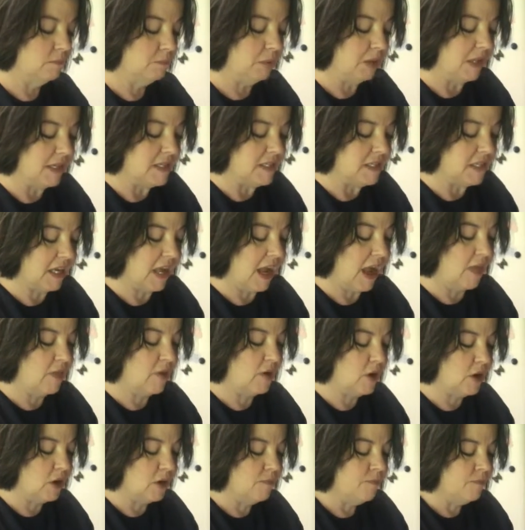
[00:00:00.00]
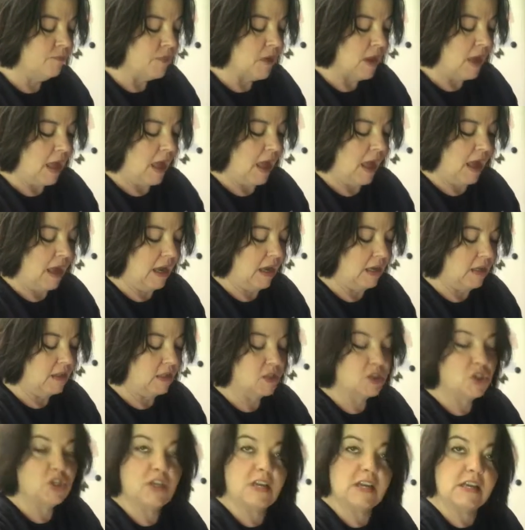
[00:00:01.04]
blend together, and
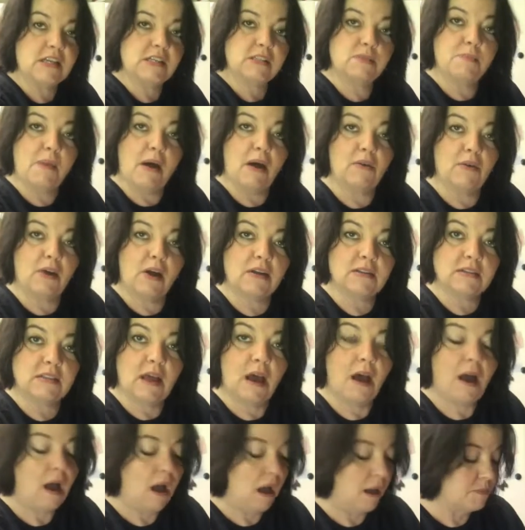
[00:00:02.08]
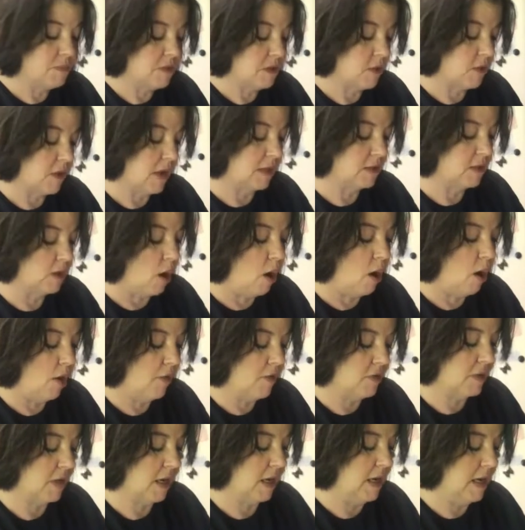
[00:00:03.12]
the cheese melt on top. So that's all
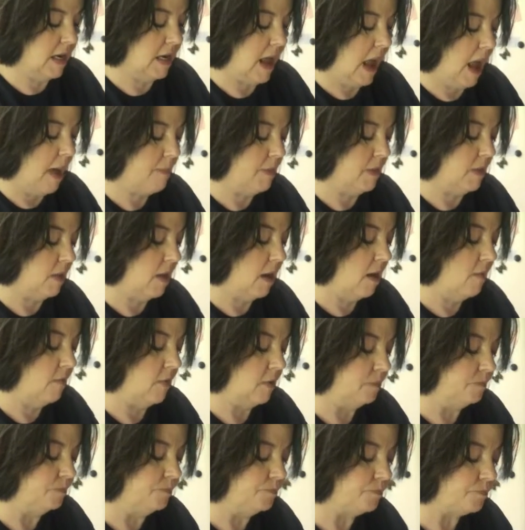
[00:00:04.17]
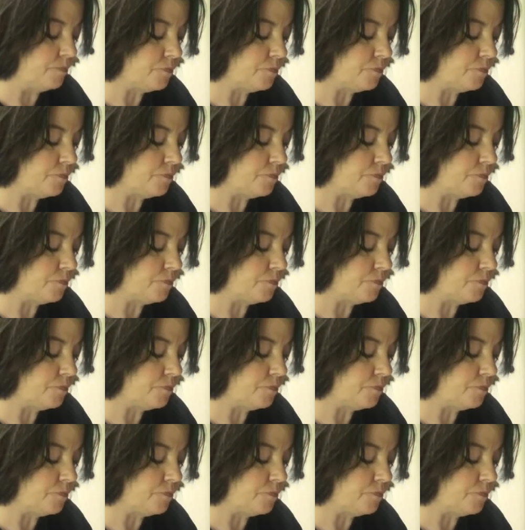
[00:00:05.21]
that's going to need to happen in the oven.